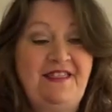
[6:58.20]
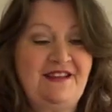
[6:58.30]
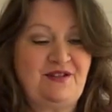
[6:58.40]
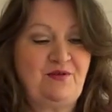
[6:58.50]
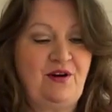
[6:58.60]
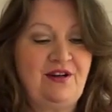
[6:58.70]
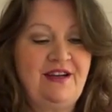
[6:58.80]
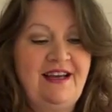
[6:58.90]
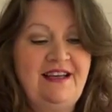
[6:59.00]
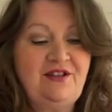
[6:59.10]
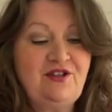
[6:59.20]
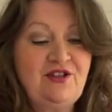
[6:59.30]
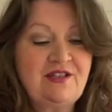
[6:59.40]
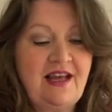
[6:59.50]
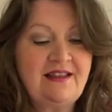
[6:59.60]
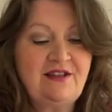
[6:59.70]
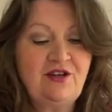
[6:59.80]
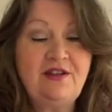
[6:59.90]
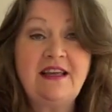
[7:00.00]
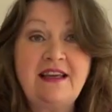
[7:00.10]
this one. It does, I
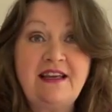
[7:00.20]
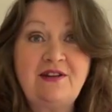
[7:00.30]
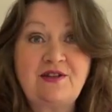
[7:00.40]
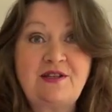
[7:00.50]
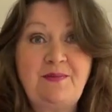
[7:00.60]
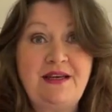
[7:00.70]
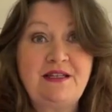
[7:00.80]
do think it looks a bit